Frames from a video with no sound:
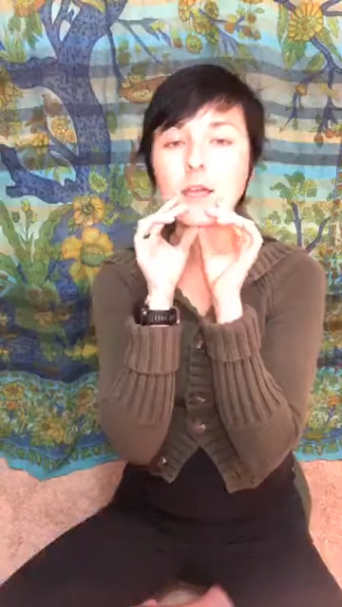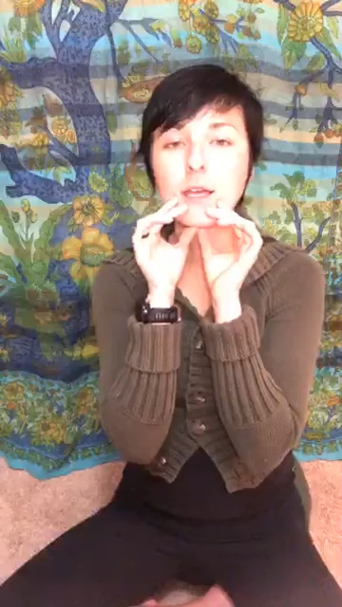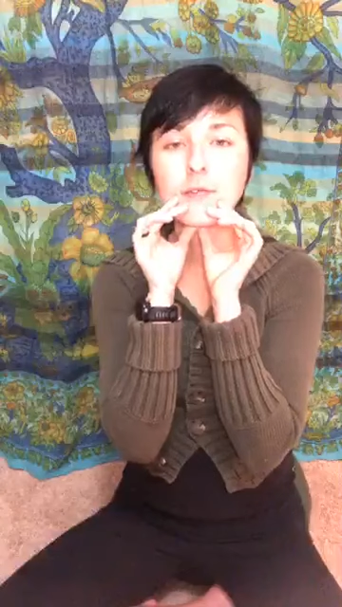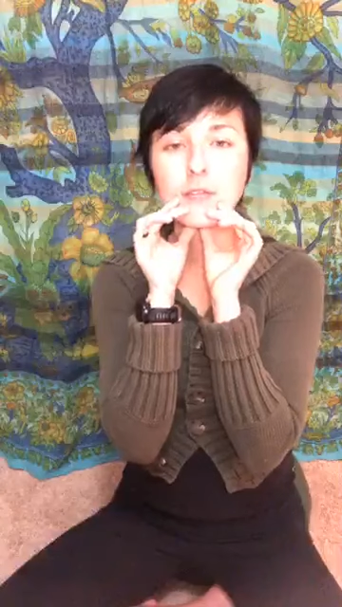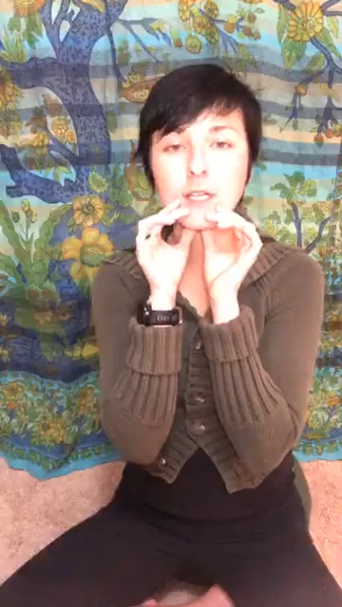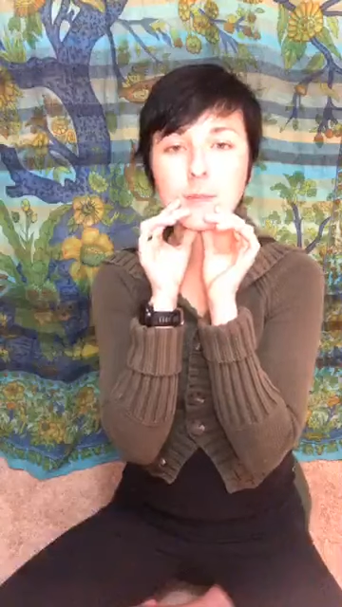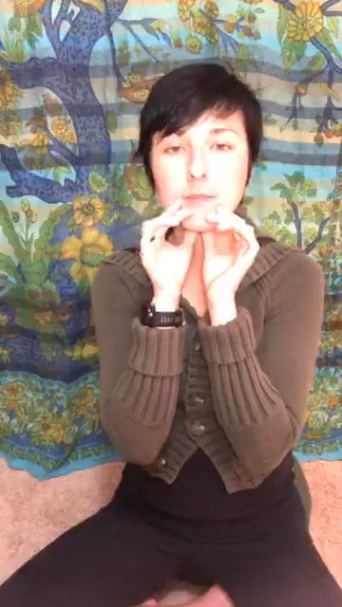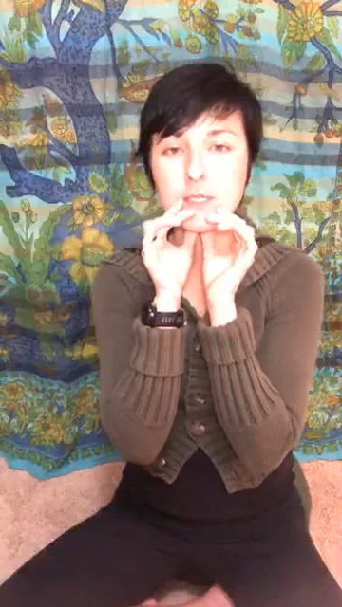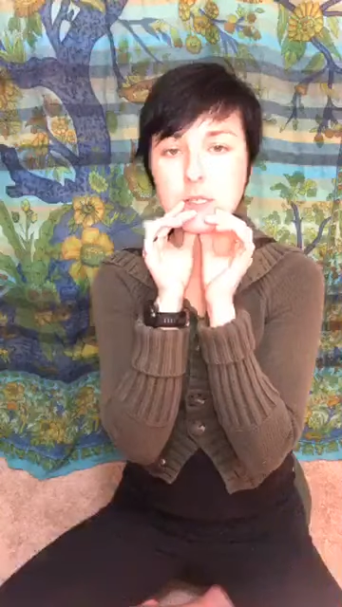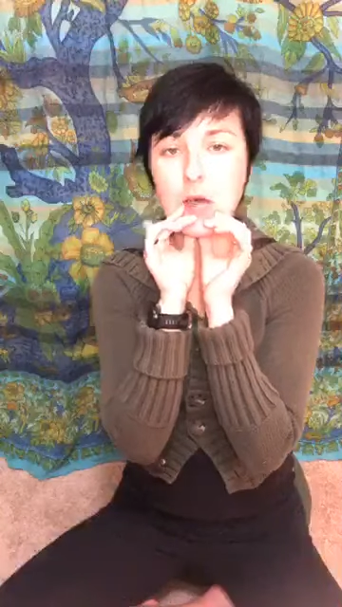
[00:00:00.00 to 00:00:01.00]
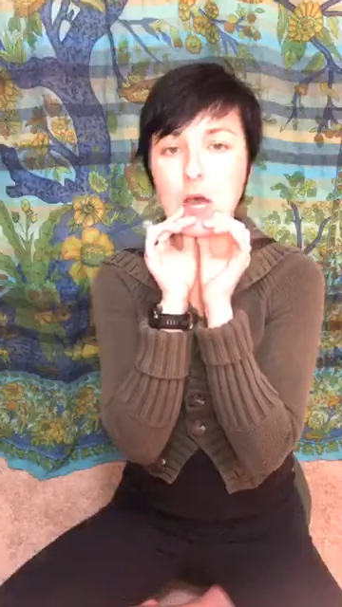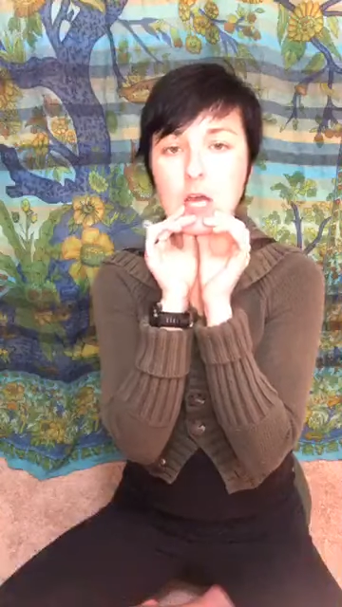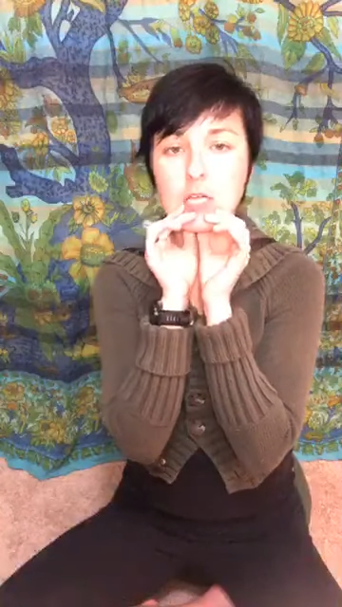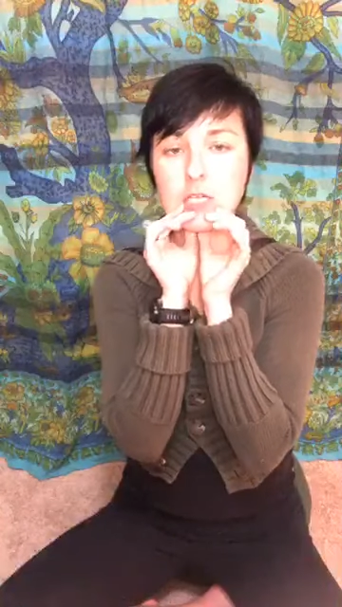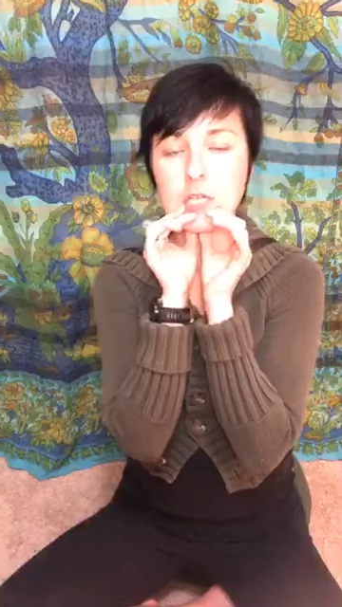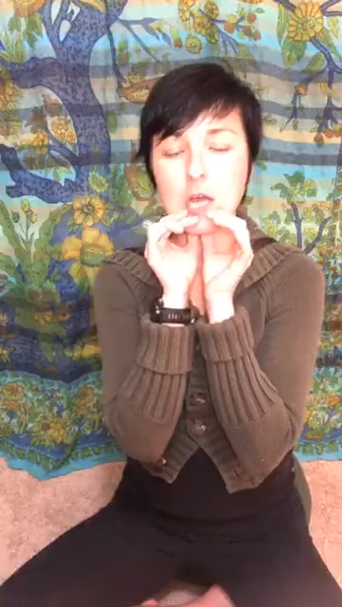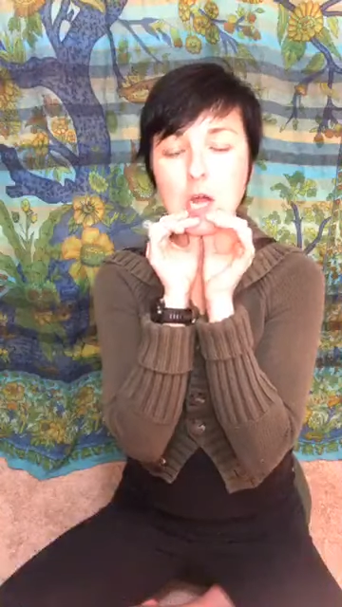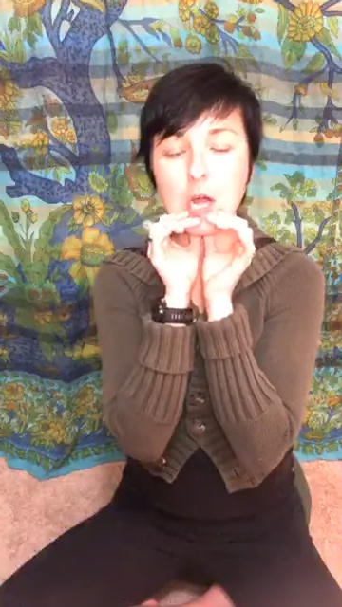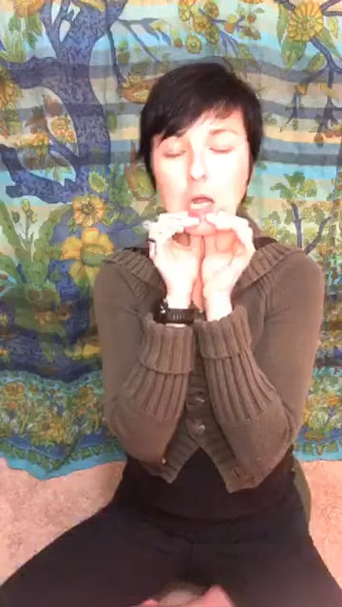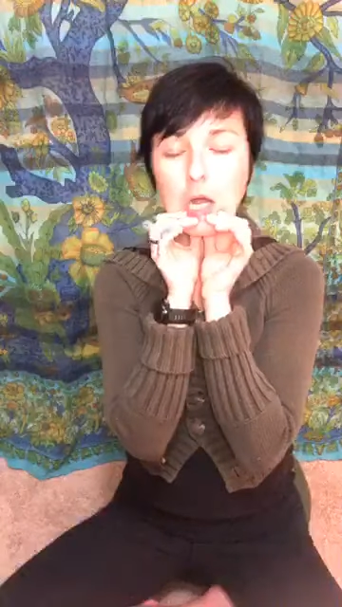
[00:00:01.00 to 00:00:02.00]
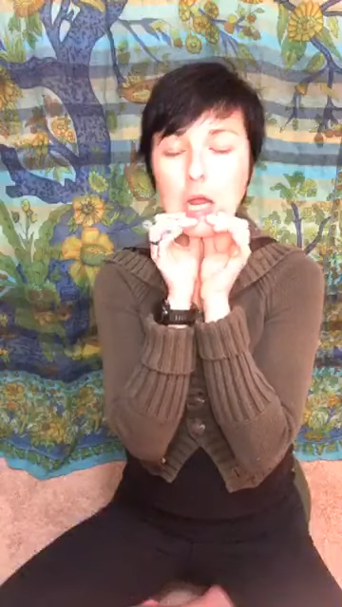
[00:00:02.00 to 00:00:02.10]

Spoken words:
Give a little massage there.